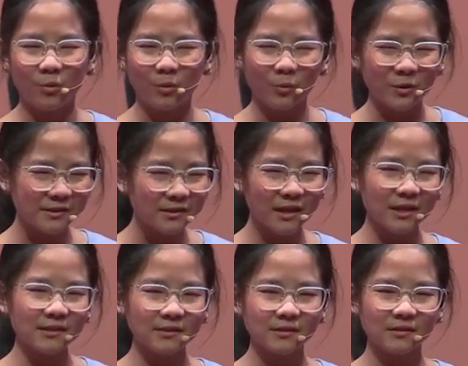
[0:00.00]
or worst
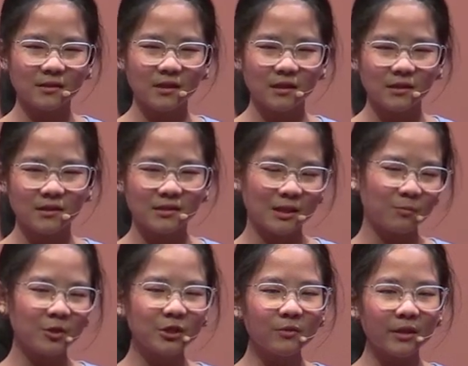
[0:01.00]
case,
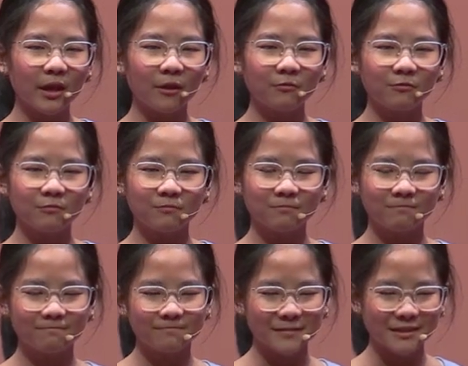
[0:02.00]
someone you love
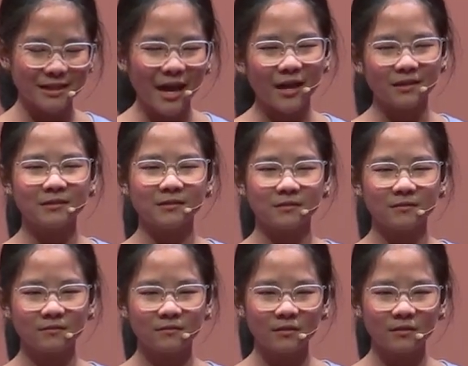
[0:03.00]
dies.